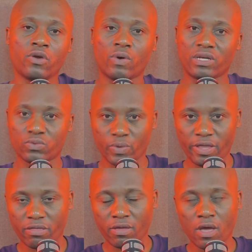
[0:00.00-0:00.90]
was
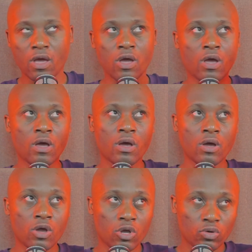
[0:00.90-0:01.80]
with
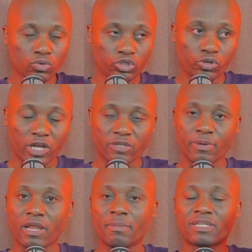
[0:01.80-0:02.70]
Julius
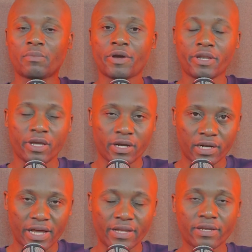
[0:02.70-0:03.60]
Malema somewhere in
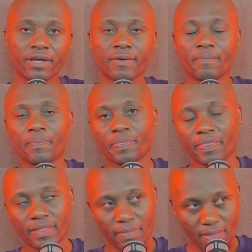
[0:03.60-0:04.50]
England
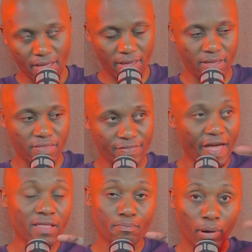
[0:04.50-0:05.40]
in that